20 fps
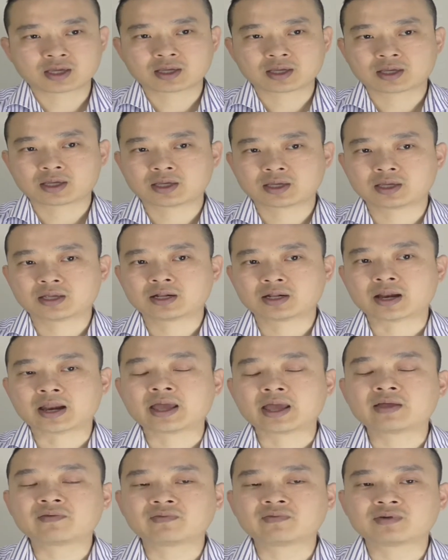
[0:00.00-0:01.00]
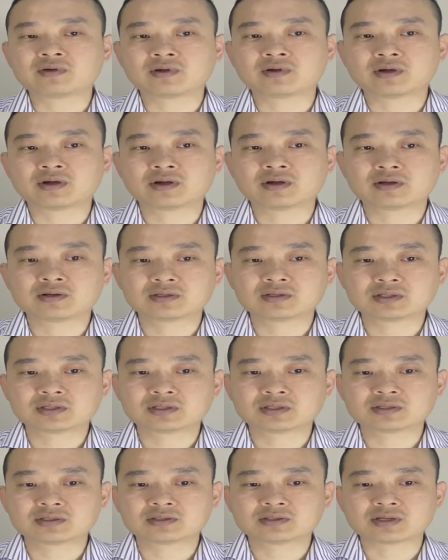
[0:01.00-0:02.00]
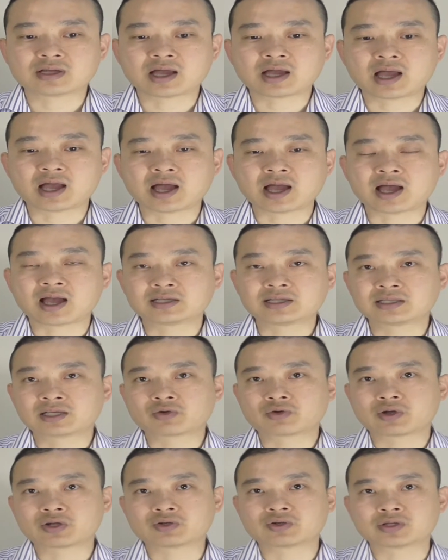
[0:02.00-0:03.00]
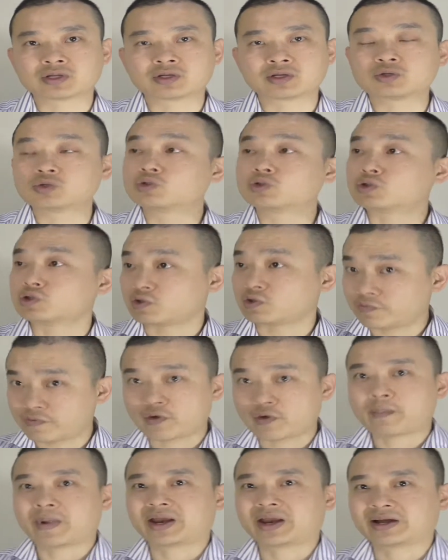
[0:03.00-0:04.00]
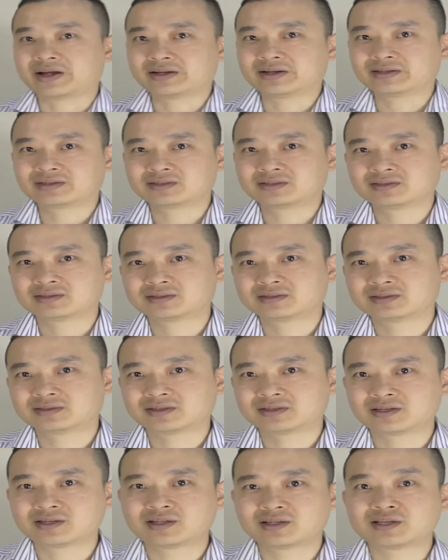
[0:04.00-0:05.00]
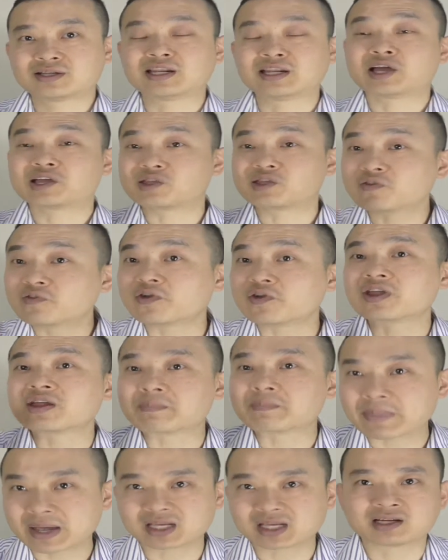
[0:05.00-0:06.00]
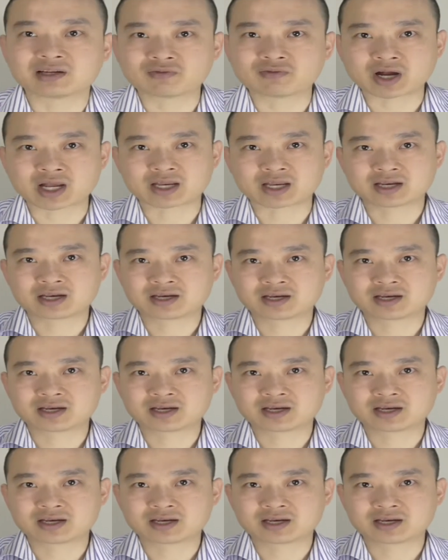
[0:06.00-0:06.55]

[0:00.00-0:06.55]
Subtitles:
He never asked the question here. Do you feel better? Now you're feeling better, right?